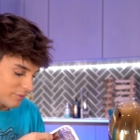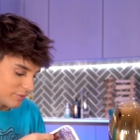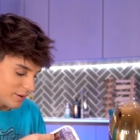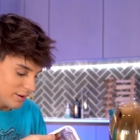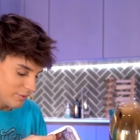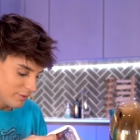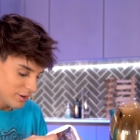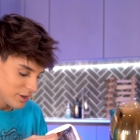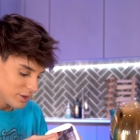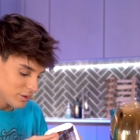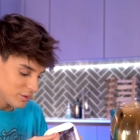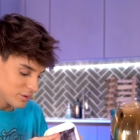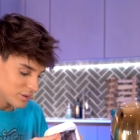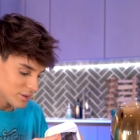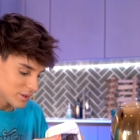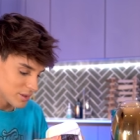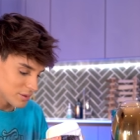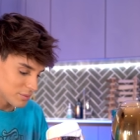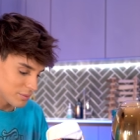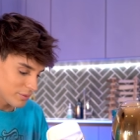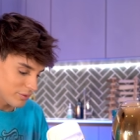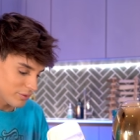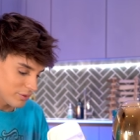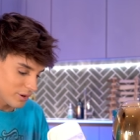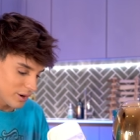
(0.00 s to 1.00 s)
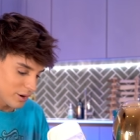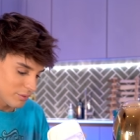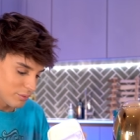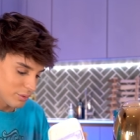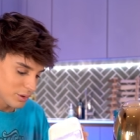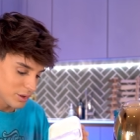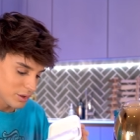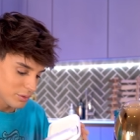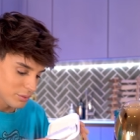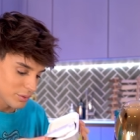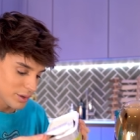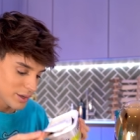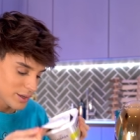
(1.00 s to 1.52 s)
never used this before, I
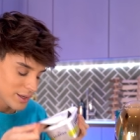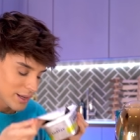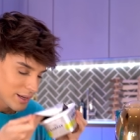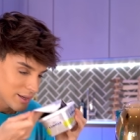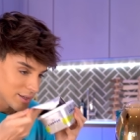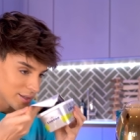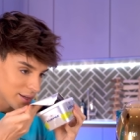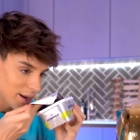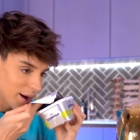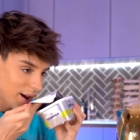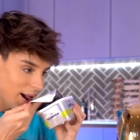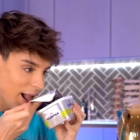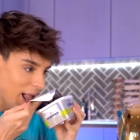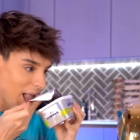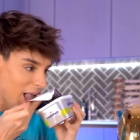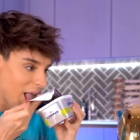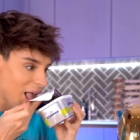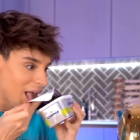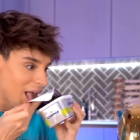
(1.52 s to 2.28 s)
wonder what it tastes like.